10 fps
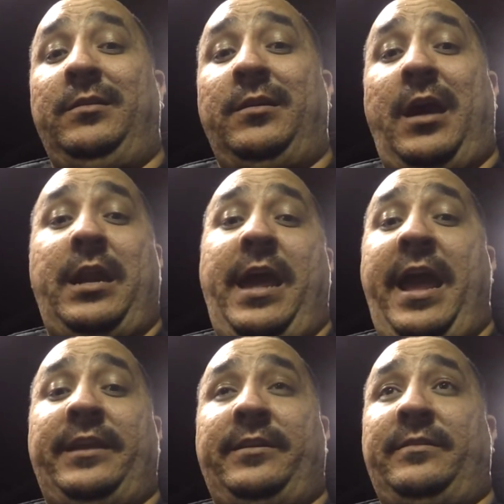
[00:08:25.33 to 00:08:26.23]
I'd have
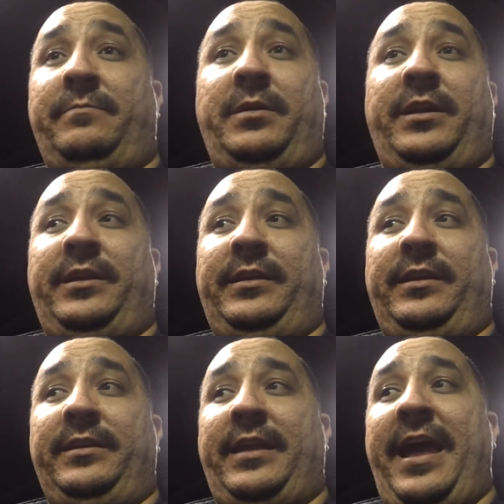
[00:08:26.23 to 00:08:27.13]
handed the money
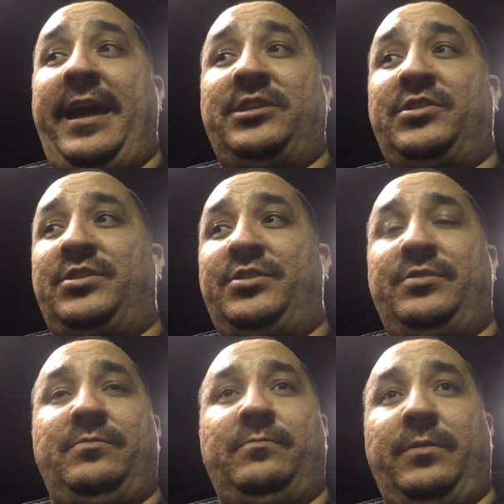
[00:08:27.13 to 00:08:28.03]
in cash
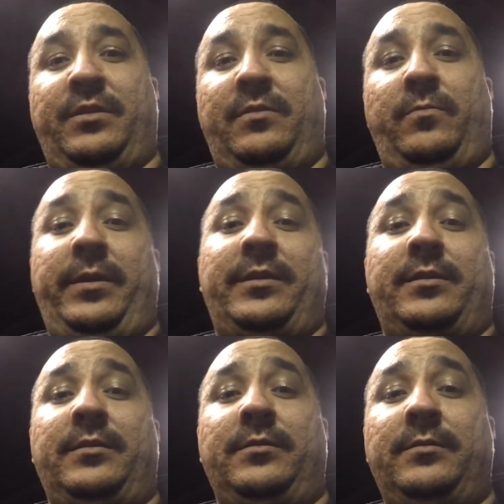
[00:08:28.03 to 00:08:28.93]
within a
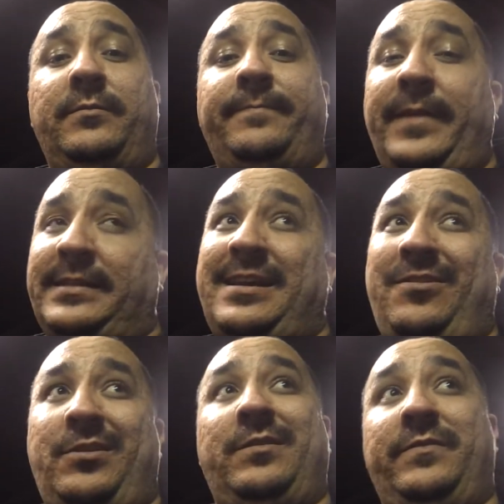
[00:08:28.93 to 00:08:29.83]
week. That's how
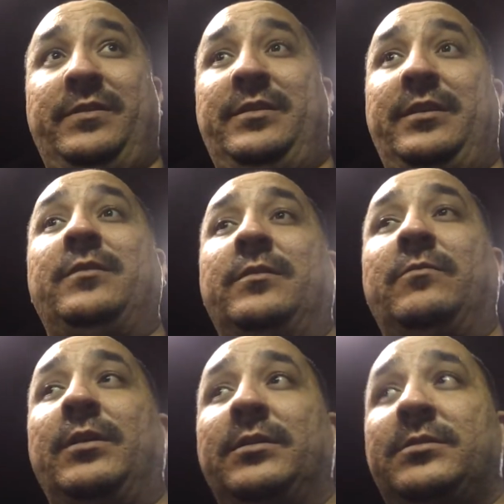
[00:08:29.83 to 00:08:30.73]
good of a deal it
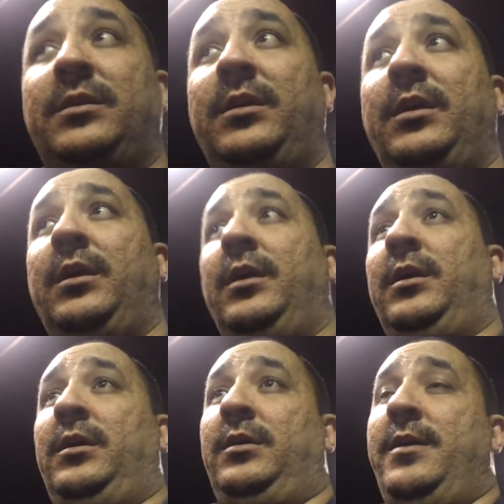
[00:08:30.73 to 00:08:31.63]
was.
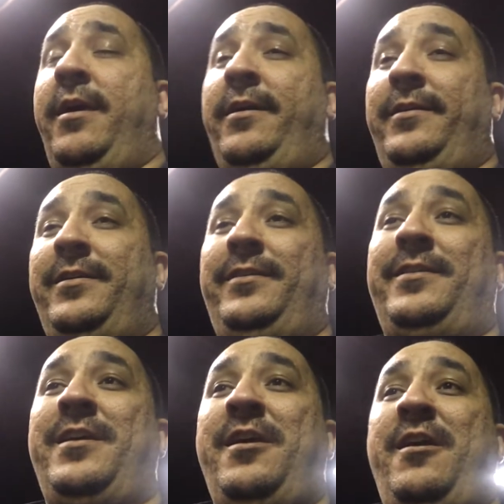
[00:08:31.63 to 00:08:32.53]

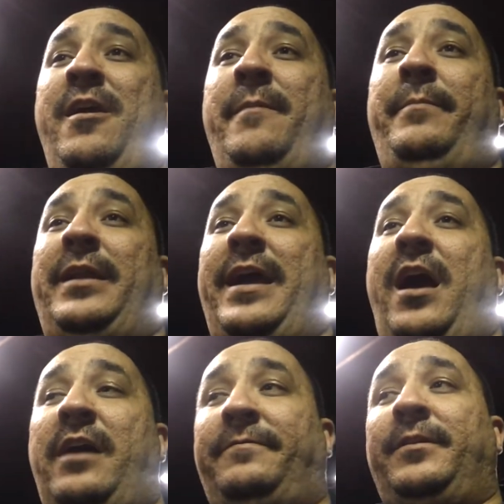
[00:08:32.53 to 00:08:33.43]
But I
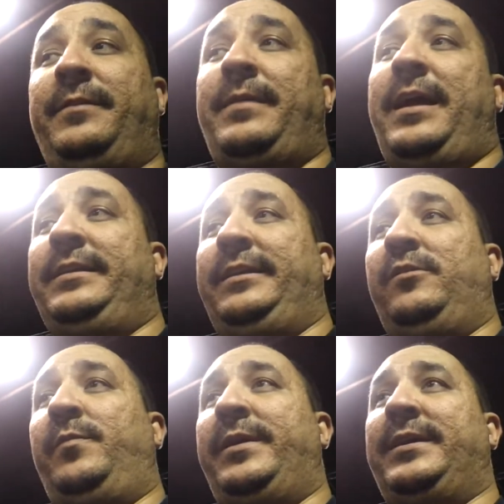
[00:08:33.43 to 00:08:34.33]
offered him that
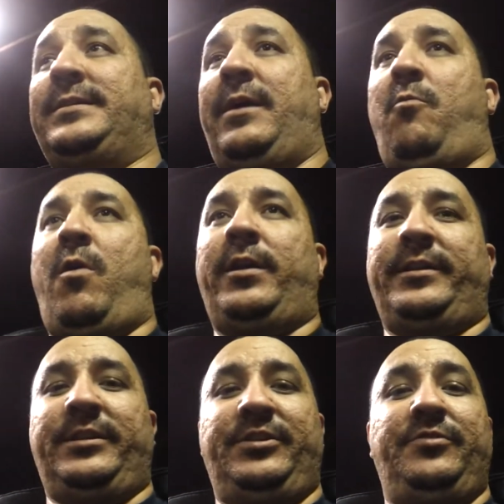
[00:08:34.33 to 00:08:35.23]
deal because I
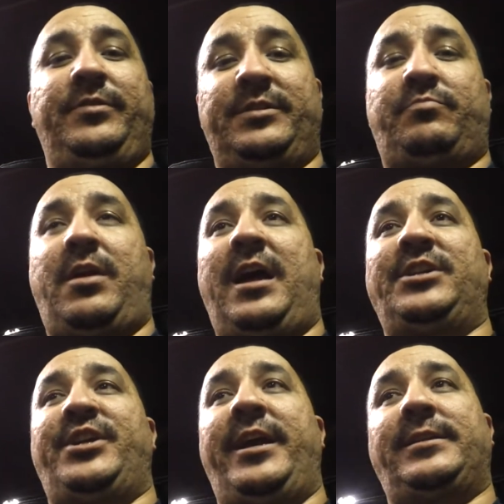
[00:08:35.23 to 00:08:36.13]
wanted to do this
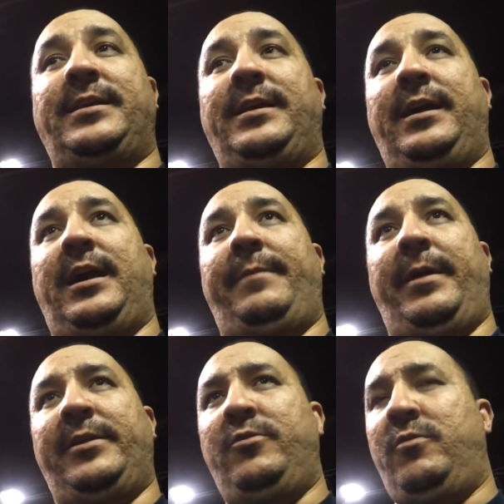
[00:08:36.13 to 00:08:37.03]
project.
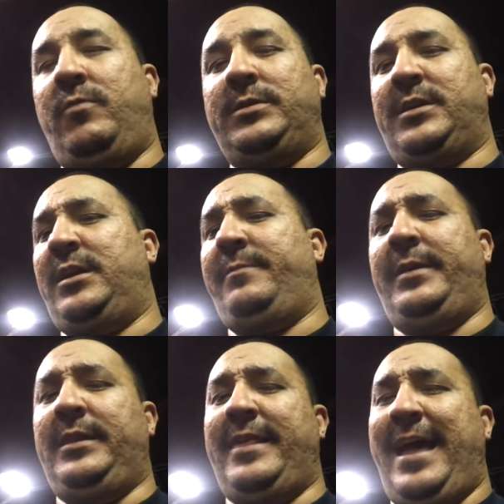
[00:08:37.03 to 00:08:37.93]
I knew it wasn't going to
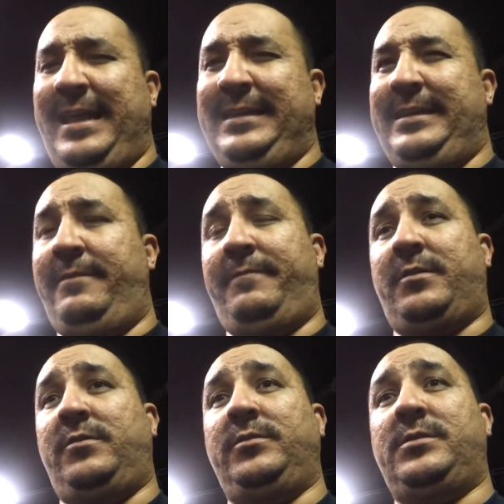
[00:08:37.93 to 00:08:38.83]
be that
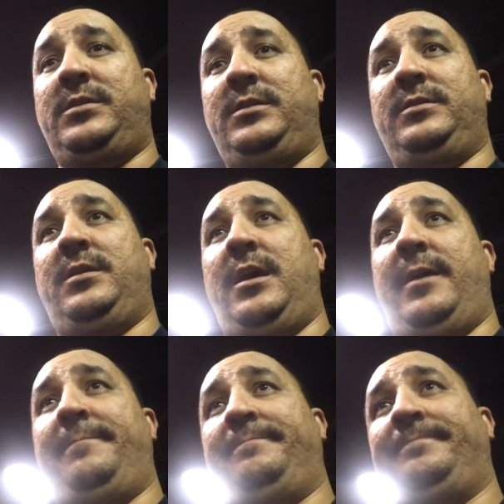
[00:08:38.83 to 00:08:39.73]
difficult
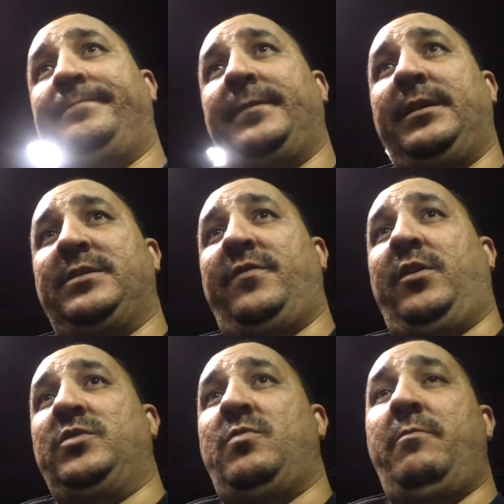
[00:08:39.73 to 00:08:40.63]
as
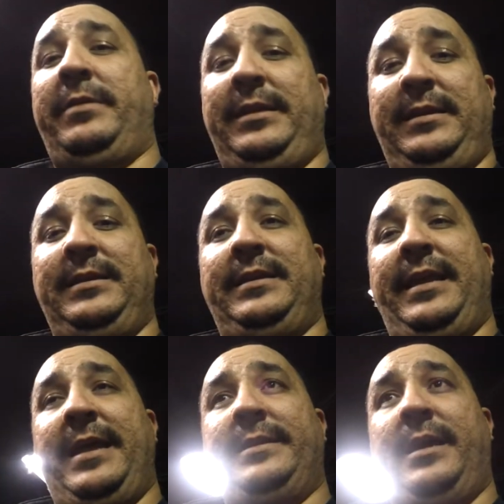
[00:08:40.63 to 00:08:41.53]
far as what we needed to
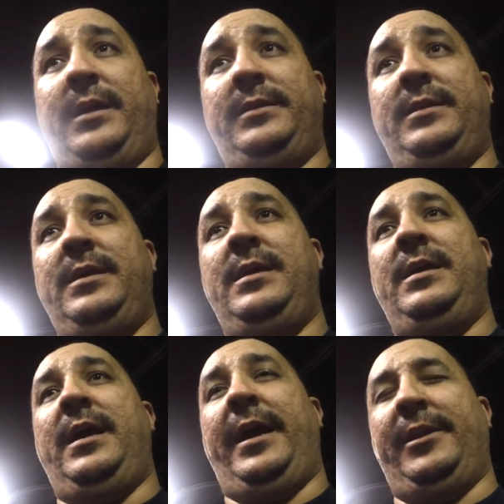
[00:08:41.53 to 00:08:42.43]
get done.
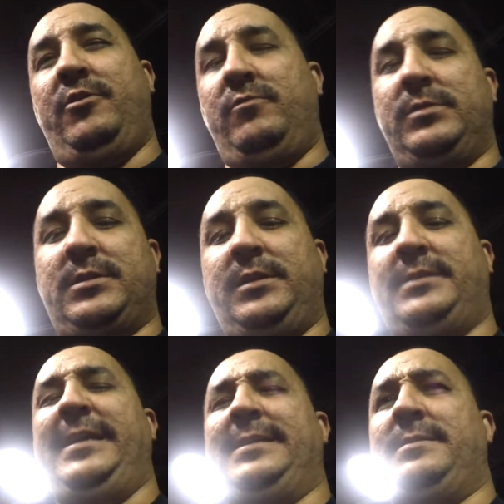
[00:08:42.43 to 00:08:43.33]
I knew it was going to
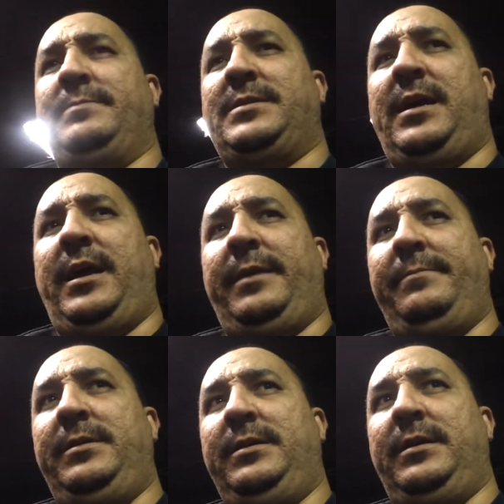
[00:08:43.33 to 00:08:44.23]
take some
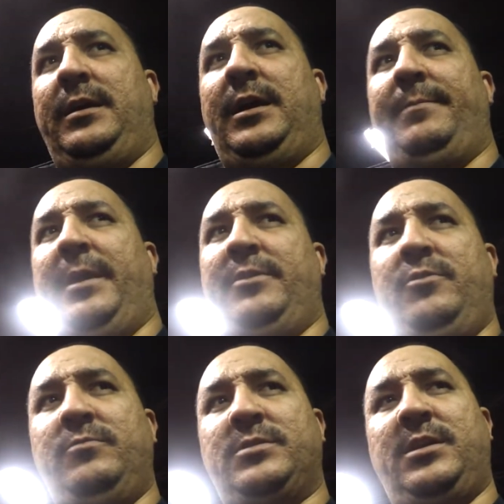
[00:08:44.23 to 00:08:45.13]
time. I
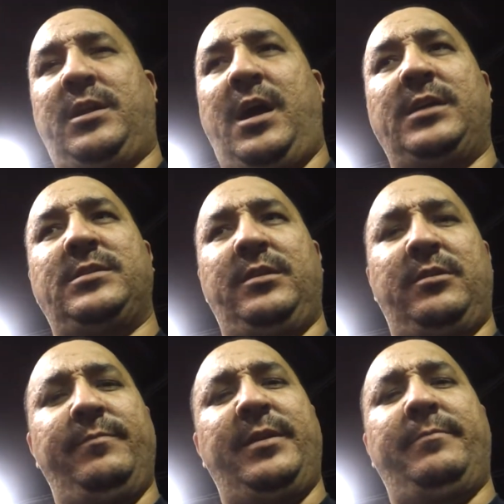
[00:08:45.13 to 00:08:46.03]
knew it was going to cost a
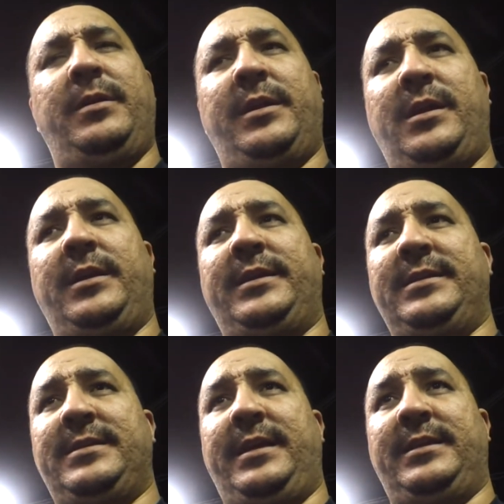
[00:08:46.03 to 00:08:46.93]
little bit of money on
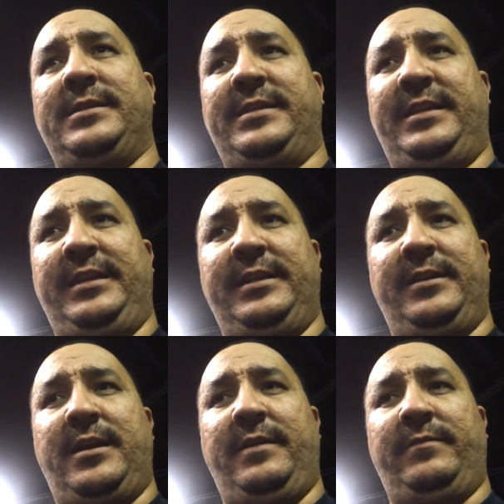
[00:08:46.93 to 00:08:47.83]
his end because he needed
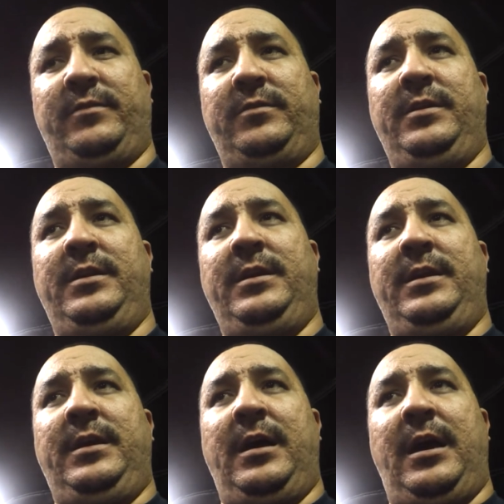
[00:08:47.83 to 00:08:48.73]
to cover
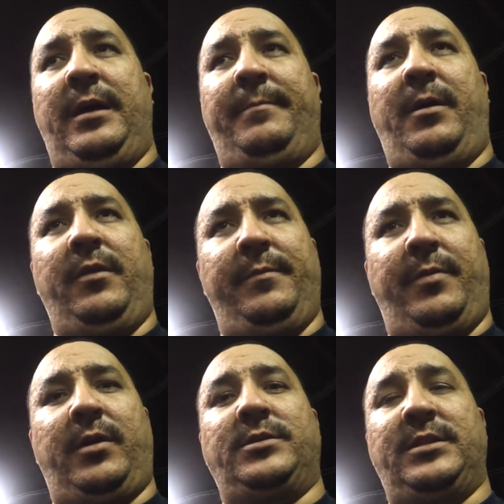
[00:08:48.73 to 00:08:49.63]
all the
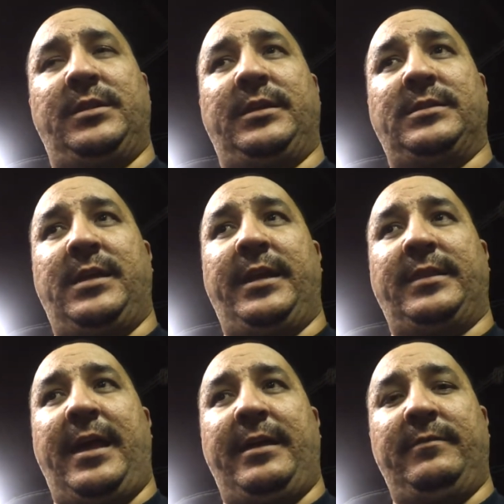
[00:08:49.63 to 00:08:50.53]
parts and things
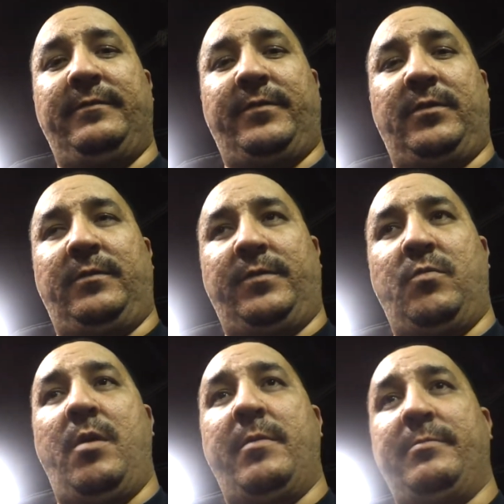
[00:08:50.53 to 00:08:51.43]
like that for
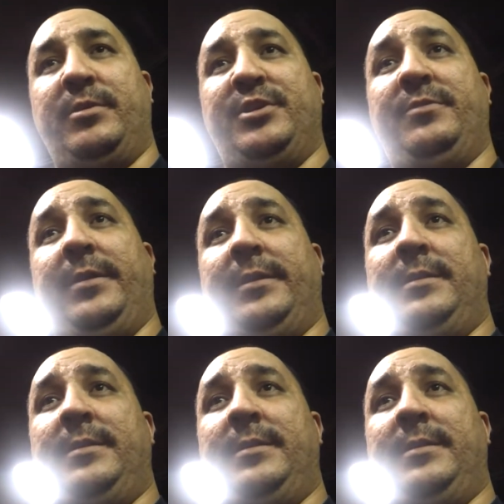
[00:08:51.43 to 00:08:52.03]
what we were doing.